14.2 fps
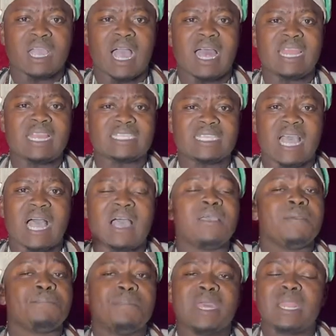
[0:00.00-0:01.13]
unless
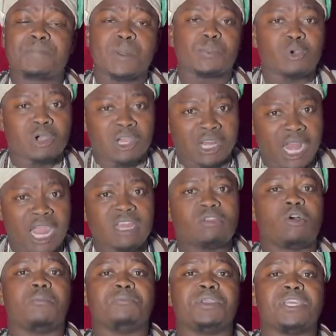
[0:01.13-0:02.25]
many people crying
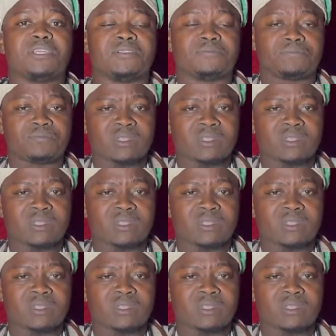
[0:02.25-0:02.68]
on me.